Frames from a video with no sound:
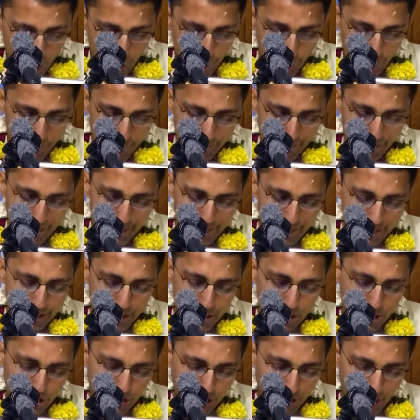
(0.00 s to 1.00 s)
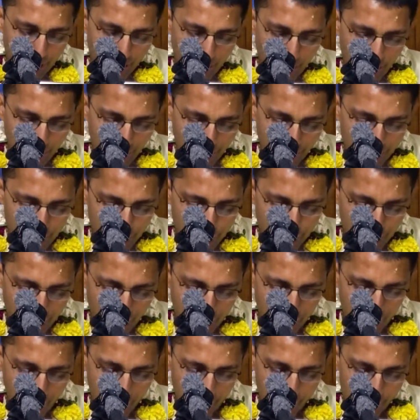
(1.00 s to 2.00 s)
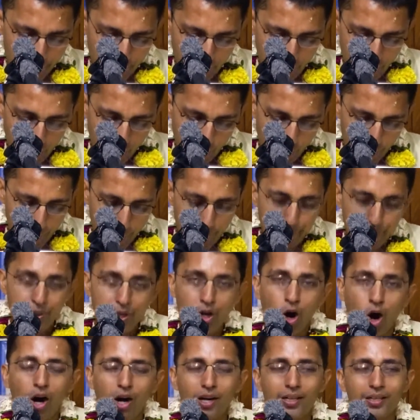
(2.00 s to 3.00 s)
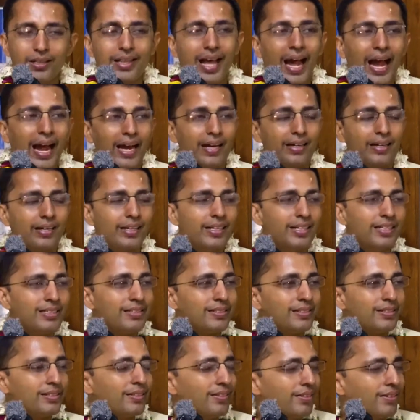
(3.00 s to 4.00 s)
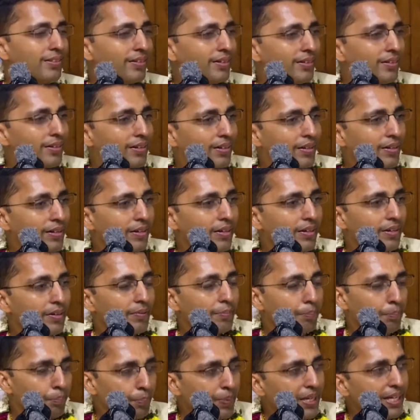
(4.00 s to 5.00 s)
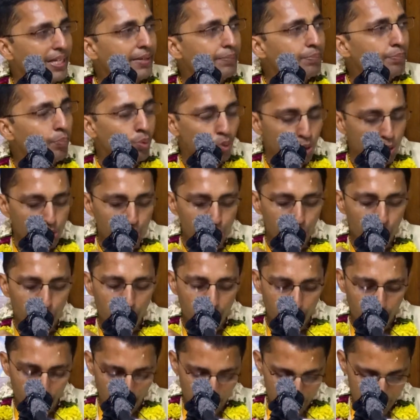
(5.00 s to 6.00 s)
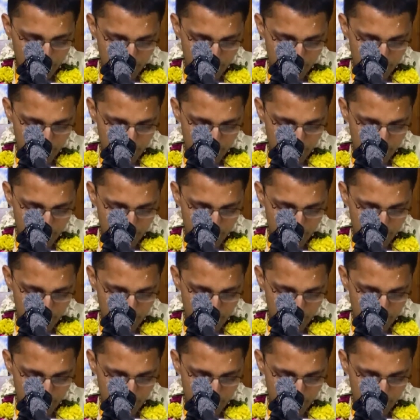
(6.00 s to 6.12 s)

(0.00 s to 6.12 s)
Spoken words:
but there is Kshara, Akshara, but beyond that is me, Purushottama.